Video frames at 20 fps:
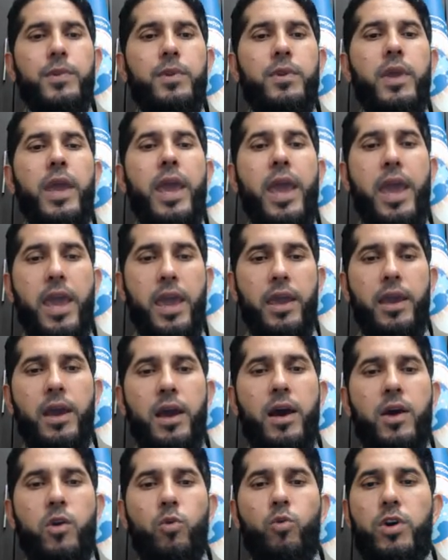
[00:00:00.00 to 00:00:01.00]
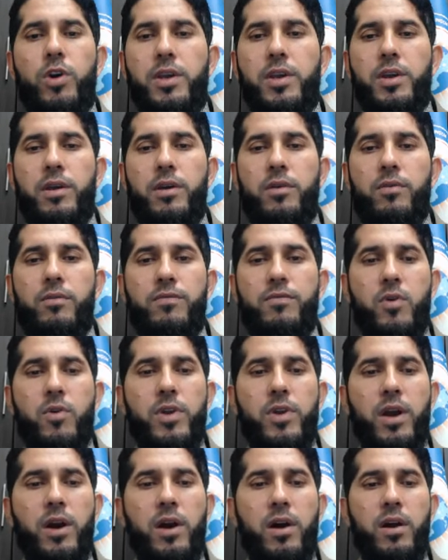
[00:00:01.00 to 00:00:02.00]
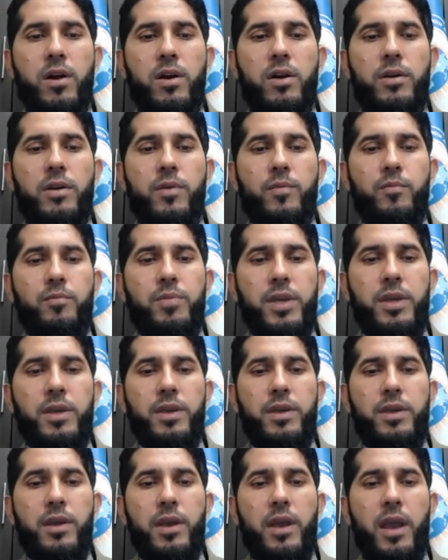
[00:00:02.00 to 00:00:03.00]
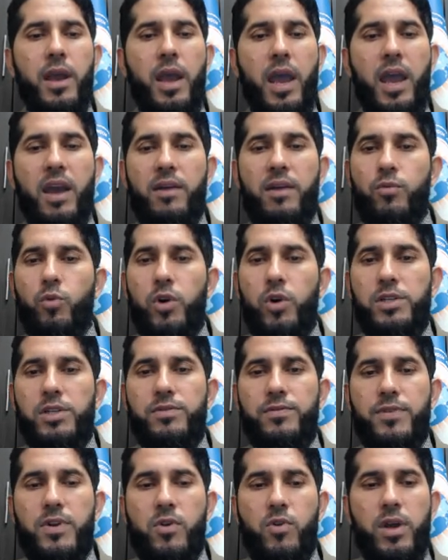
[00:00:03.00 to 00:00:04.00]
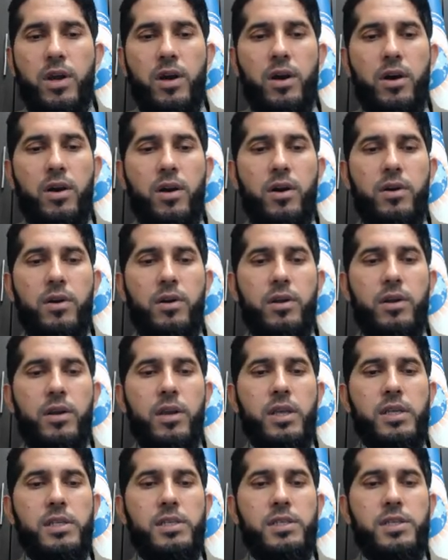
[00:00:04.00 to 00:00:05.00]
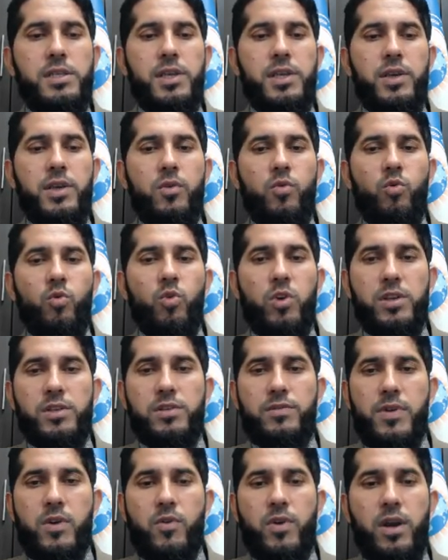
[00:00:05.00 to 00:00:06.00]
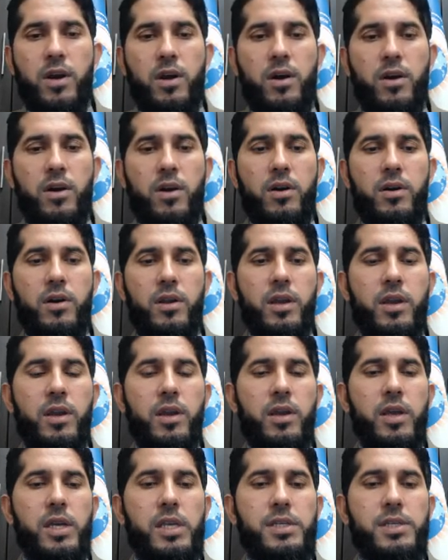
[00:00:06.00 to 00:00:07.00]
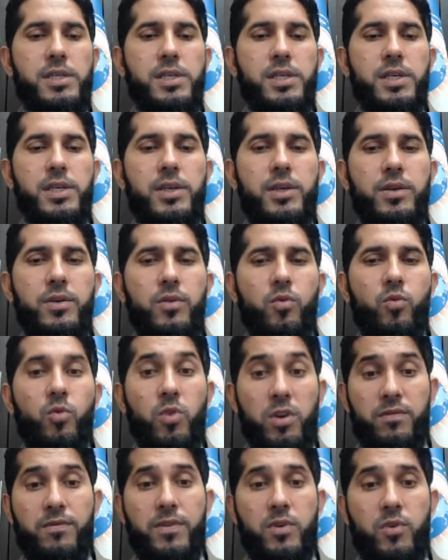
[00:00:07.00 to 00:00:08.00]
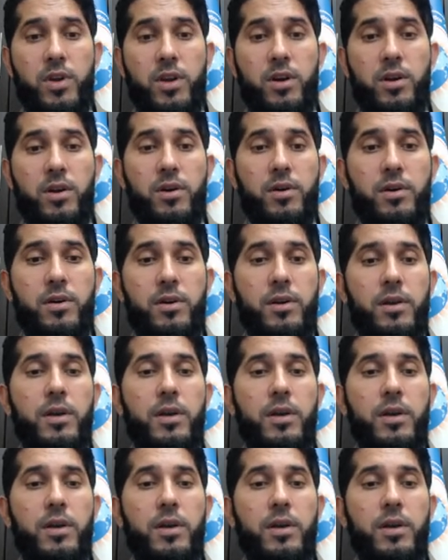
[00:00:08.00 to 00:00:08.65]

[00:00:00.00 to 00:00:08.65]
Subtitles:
A are working very hard. B have worked very hard. C works very hard. And D work very hard.